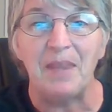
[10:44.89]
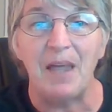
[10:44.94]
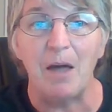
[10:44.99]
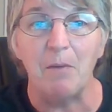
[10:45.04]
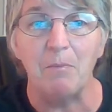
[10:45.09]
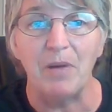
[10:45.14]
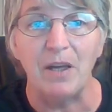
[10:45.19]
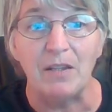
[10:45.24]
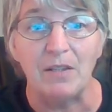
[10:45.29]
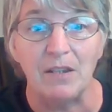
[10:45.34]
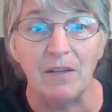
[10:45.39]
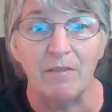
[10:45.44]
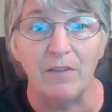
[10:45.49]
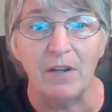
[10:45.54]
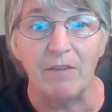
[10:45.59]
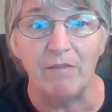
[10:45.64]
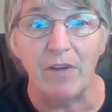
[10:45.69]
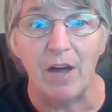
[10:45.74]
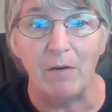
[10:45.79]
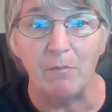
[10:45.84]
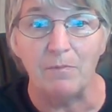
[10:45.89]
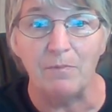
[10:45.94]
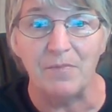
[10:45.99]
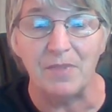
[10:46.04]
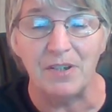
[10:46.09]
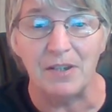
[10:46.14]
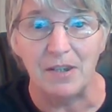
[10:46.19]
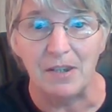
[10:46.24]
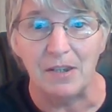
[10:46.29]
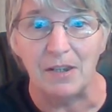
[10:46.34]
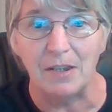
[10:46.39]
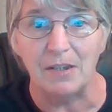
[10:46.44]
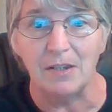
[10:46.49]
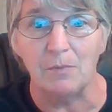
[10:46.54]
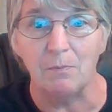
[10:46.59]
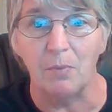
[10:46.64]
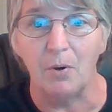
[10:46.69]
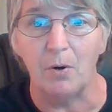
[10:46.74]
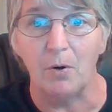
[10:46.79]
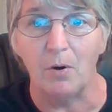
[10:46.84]
I pay 75
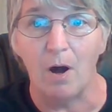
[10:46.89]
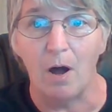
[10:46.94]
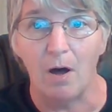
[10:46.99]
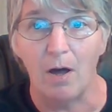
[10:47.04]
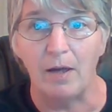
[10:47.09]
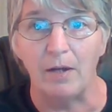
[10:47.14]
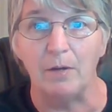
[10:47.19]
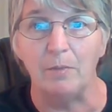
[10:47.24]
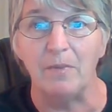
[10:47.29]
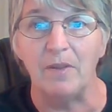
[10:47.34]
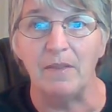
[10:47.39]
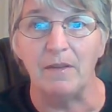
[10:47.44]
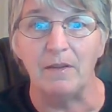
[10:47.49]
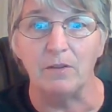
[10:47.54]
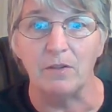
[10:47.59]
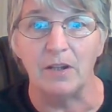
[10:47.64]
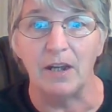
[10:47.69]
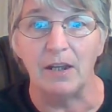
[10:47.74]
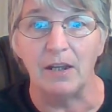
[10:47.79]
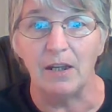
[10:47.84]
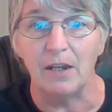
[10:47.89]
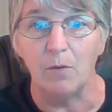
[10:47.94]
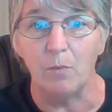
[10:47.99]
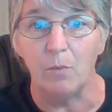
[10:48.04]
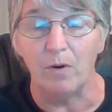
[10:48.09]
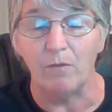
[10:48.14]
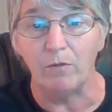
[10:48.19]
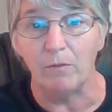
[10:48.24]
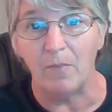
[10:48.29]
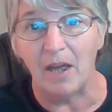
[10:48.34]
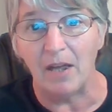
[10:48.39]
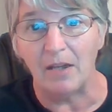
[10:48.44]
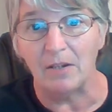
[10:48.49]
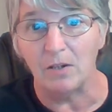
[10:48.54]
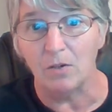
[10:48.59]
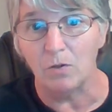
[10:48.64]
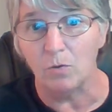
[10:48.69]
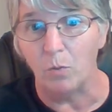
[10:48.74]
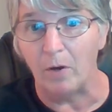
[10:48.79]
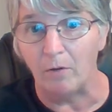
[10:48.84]
cents per item, and they'll take anywhere from 8
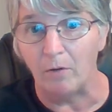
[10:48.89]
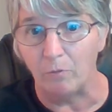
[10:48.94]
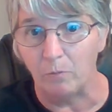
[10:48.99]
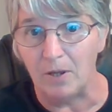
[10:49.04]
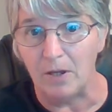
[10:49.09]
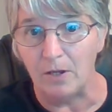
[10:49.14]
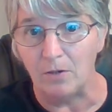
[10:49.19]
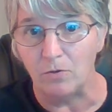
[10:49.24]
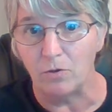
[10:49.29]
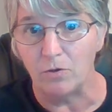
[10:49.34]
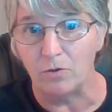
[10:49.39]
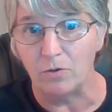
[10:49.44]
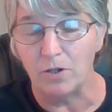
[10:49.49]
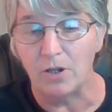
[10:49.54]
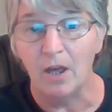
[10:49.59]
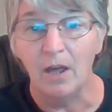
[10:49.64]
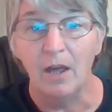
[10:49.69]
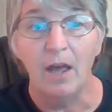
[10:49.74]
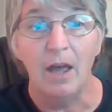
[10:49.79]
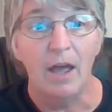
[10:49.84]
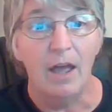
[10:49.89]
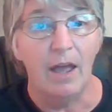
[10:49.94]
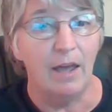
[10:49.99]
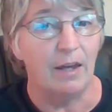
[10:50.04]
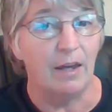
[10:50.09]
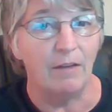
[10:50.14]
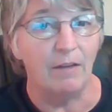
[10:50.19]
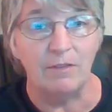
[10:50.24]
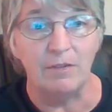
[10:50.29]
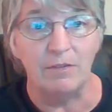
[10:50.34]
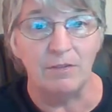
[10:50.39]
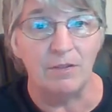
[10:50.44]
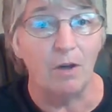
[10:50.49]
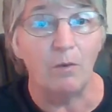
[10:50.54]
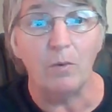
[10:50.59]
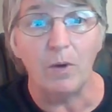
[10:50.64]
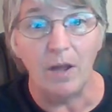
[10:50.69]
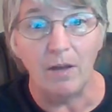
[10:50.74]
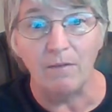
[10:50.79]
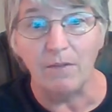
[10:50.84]
to 12 pictures. And I
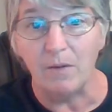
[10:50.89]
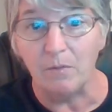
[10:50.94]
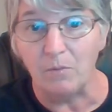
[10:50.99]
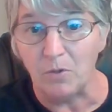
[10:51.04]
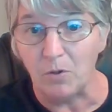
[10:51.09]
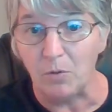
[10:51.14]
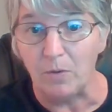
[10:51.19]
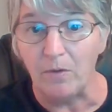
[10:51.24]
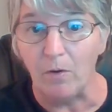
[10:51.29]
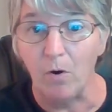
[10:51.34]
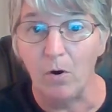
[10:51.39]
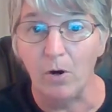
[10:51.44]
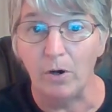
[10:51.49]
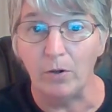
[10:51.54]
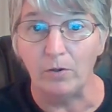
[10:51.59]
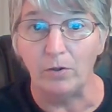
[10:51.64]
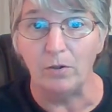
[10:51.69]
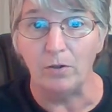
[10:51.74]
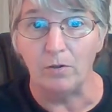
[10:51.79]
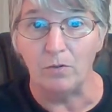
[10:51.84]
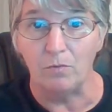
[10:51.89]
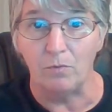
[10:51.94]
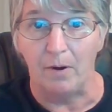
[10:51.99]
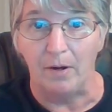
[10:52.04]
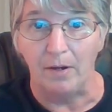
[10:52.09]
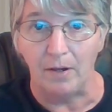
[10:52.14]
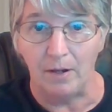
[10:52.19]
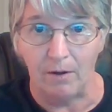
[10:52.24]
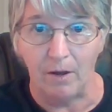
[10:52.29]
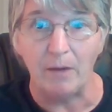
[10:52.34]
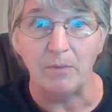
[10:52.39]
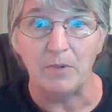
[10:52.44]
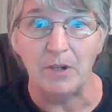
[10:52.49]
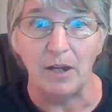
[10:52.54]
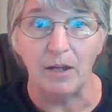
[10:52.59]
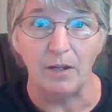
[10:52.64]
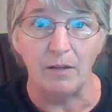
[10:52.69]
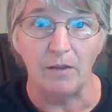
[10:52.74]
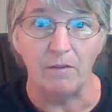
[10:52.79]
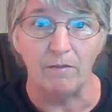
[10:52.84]
don't have them doing the hard goods right now. I'm
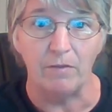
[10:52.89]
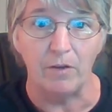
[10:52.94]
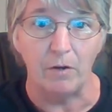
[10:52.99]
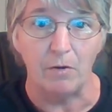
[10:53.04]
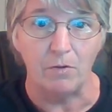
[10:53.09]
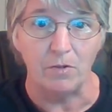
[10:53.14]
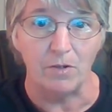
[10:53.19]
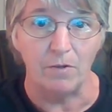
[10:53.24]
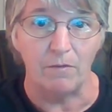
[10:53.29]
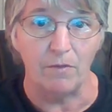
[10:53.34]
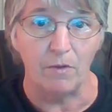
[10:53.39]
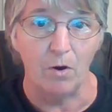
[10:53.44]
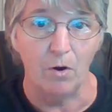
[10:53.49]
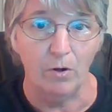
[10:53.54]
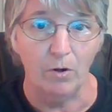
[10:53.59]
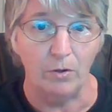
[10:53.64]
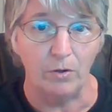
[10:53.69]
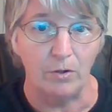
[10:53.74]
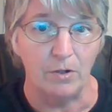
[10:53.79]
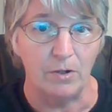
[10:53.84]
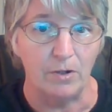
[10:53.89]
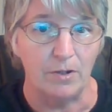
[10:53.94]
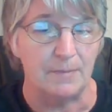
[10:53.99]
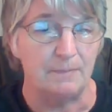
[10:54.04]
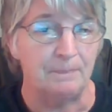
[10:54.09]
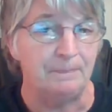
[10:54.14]
taking the photos of the hard goods.